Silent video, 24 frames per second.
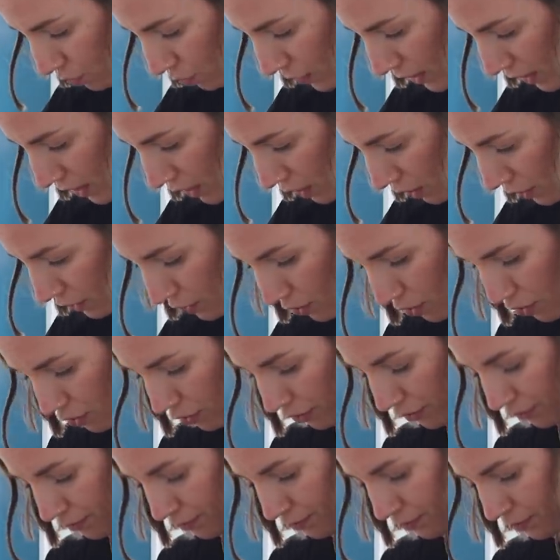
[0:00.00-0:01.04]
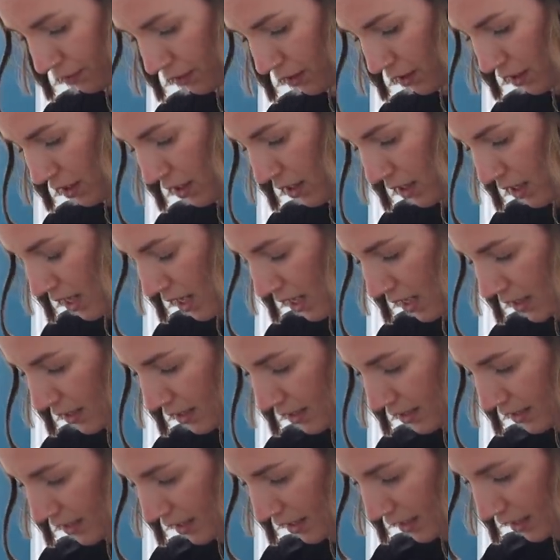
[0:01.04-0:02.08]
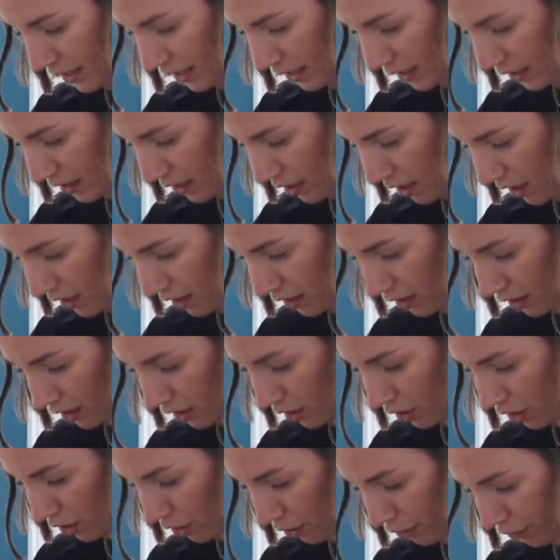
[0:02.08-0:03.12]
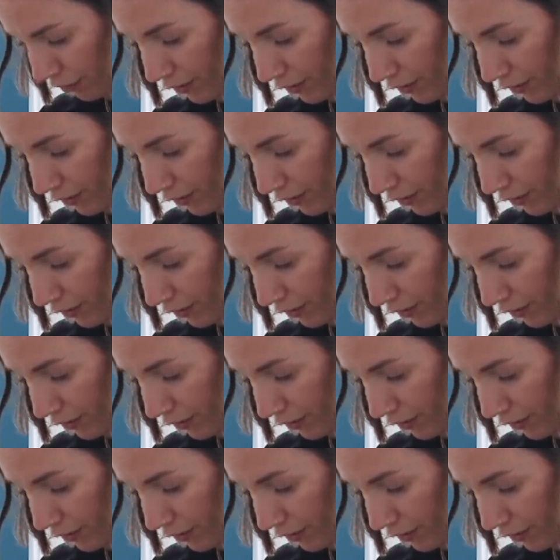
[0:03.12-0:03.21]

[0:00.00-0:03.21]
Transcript: the week goes on and see, and you know,